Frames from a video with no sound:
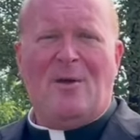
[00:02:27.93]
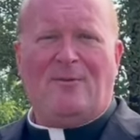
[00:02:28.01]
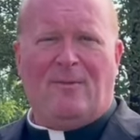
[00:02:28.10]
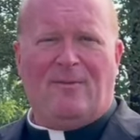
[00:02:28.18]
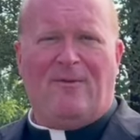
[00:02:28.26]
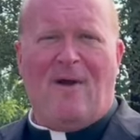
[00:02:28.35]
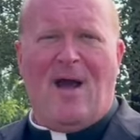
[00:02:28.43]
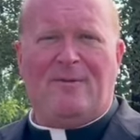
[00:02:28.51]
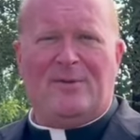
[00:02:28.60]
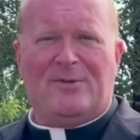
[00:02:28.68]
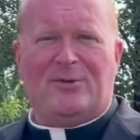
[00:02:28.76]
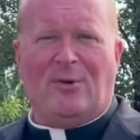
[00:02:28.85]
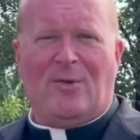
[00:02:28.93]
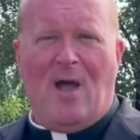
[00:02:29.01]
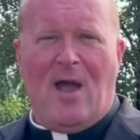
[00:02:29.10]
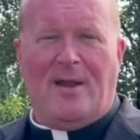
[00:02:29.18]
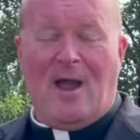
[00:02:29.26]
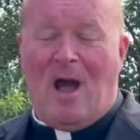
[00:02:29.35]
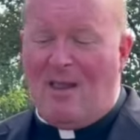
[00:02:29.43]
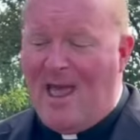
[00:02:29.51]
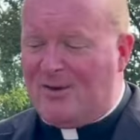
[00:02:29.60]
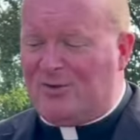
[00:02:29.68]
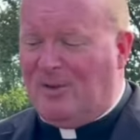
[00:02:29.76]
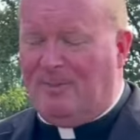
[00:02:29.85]
from 5 until 9. I'll
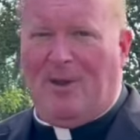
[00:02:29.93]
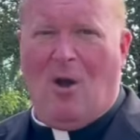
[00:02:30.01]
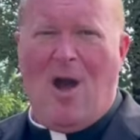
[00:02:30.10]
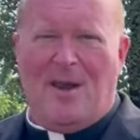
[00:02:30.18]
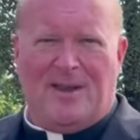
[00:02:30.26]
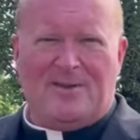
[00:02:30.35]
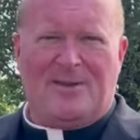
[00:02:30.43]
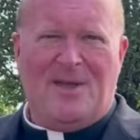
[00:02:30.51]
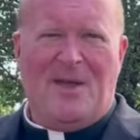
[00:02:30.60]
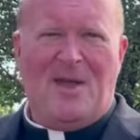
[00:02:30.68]
actually be on it